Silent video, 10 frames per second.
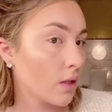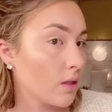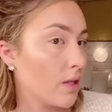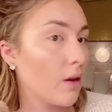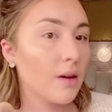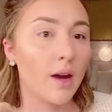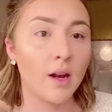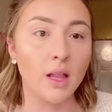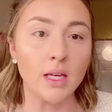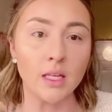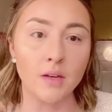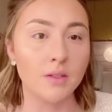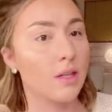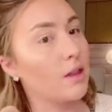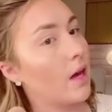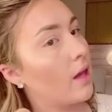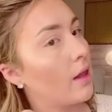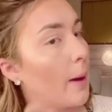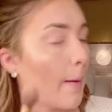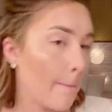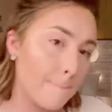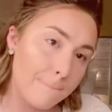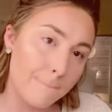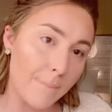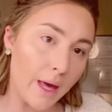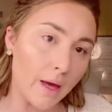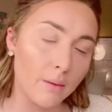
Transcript: See how it kind of like gives it that like bam,